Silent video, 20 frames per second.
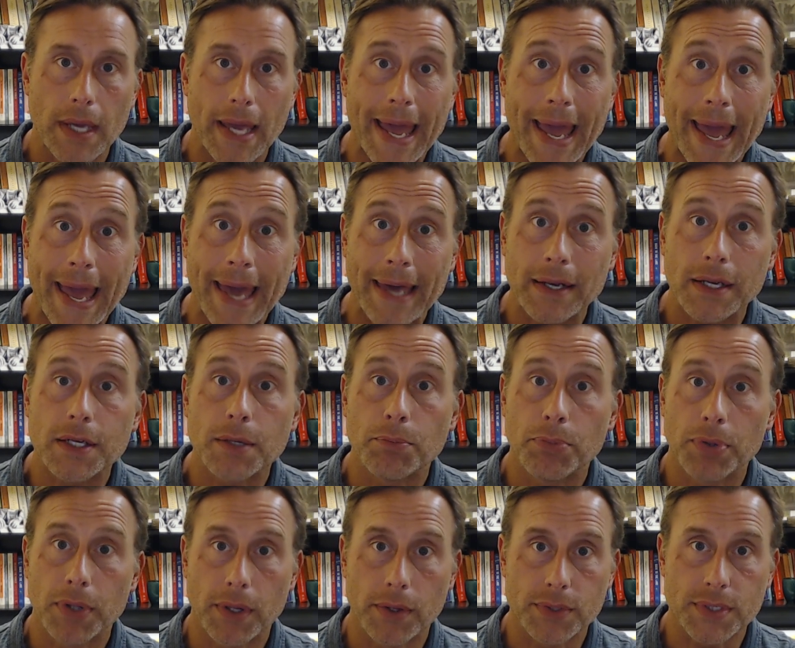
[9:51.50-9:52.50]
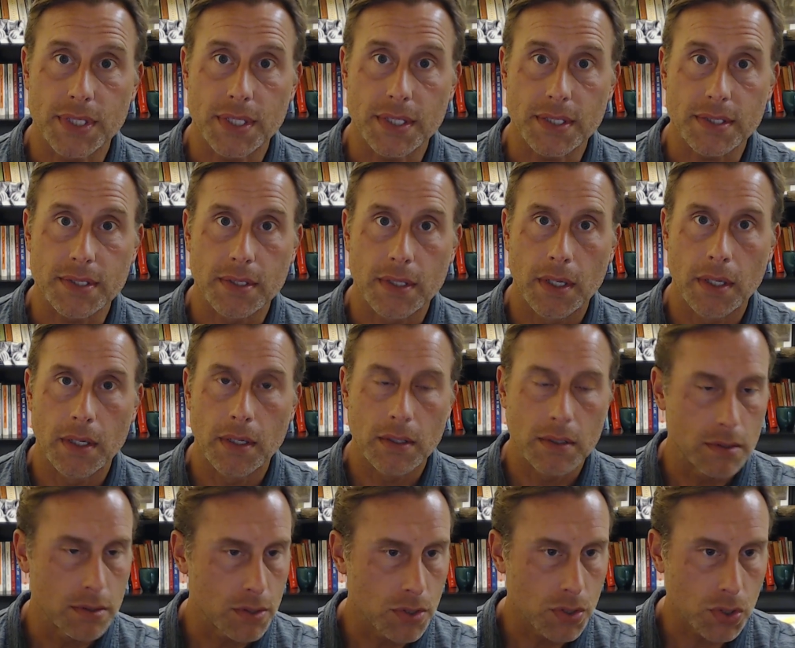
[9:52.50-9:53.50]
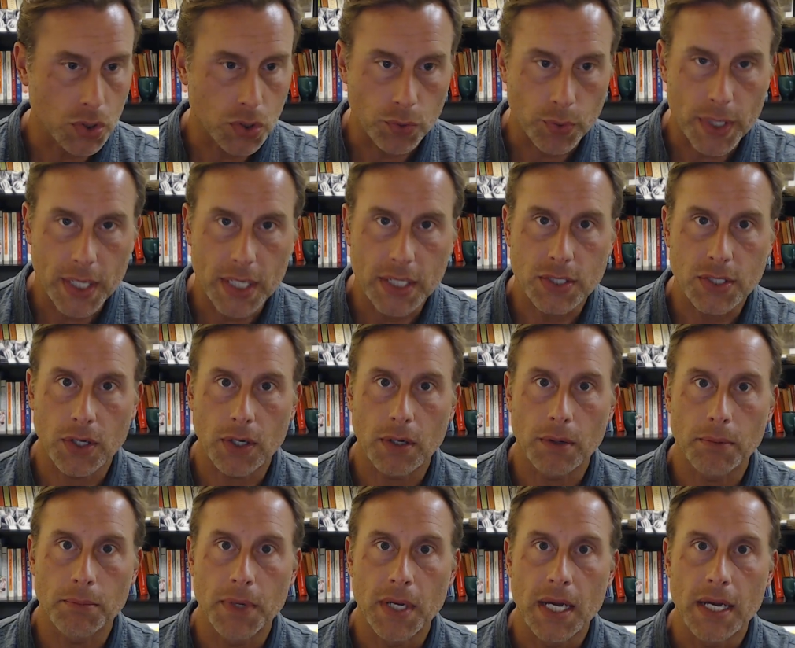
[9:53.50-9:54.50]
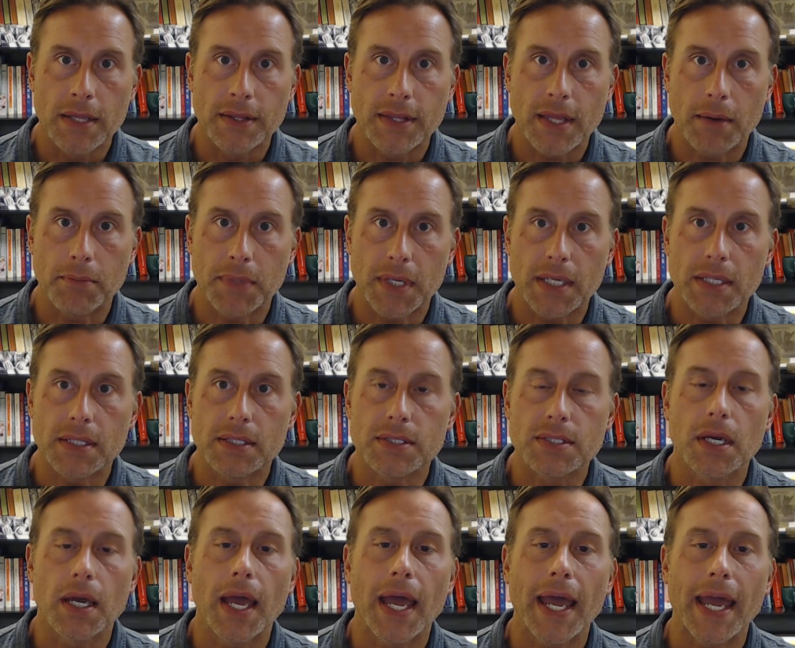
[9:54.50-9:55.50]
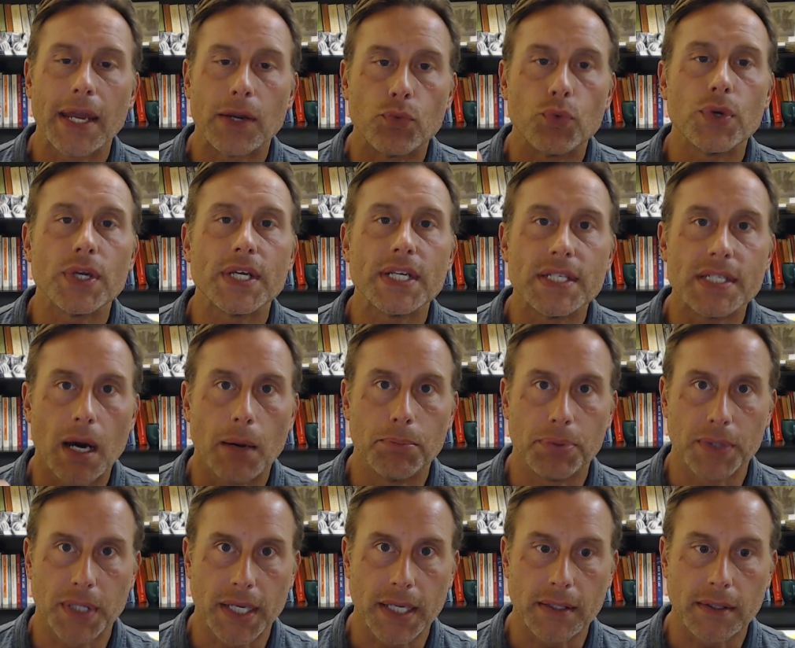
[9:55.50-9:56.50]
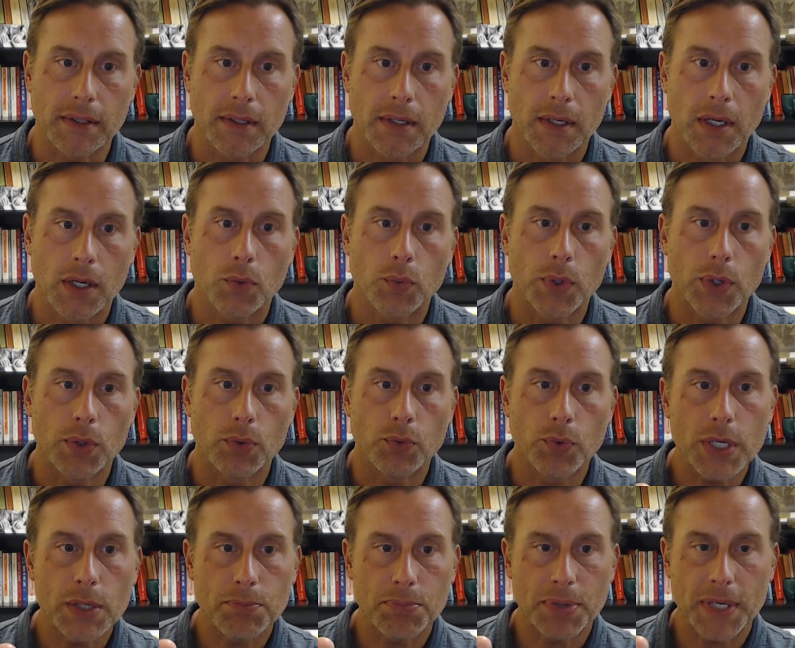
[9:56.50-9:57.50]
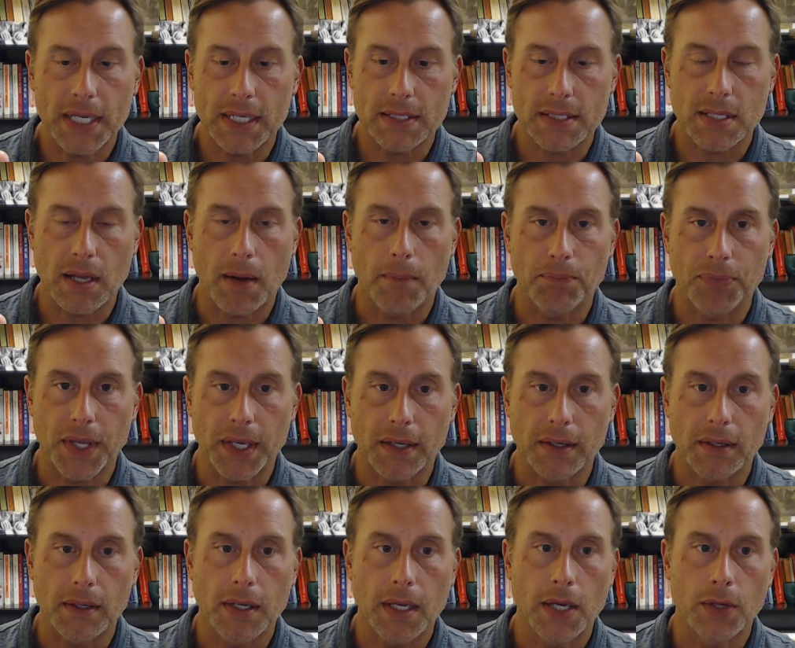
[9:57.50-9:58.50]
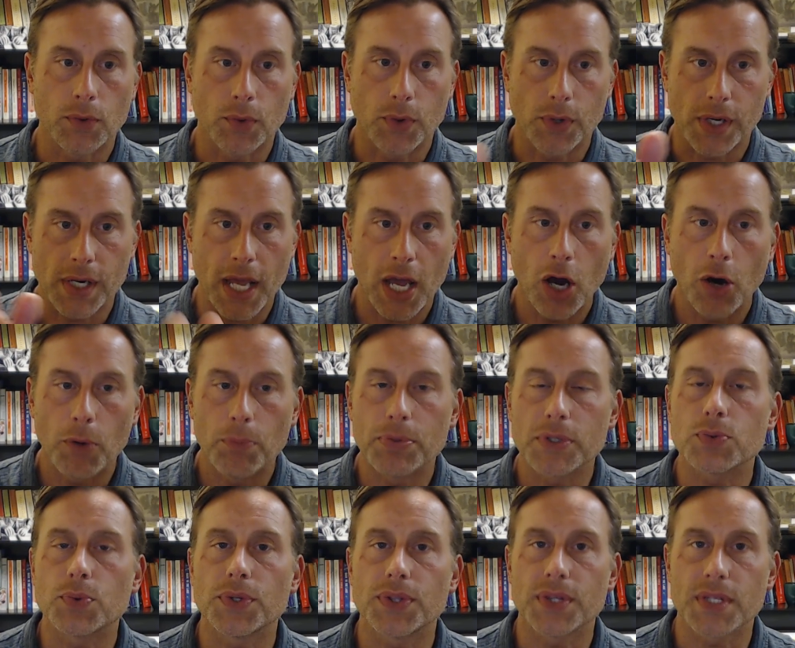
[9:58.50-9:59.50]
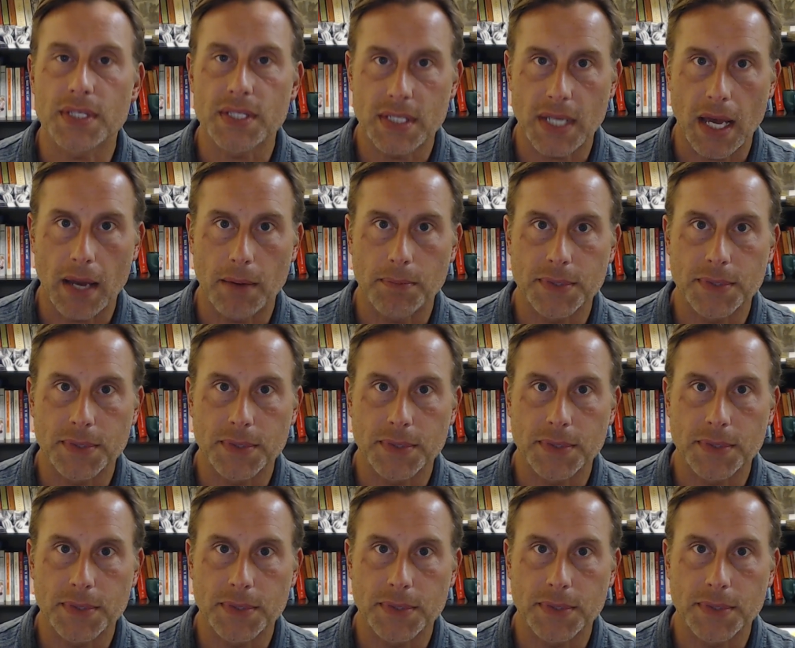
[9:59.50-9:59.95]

Anadiplosis. It's a Greek term that means a redoubling. We repeat something in order to help us with the steps.